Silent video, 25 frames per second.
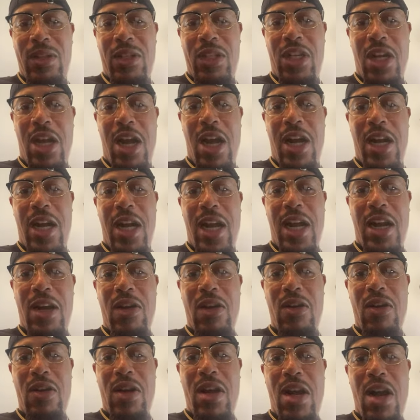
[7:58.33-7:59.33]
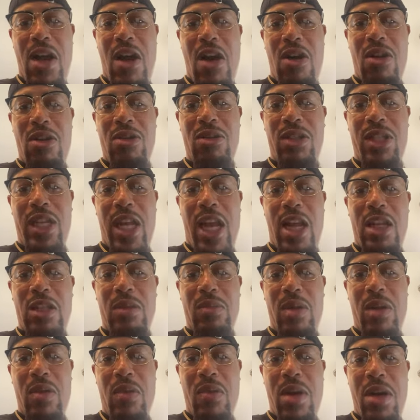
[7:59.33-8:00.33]
What y'all got going on?
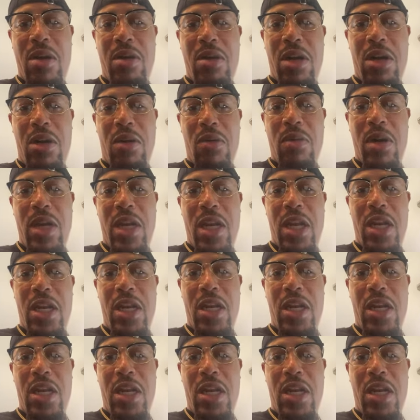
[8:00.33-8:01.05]
Jasmine, welcome, what it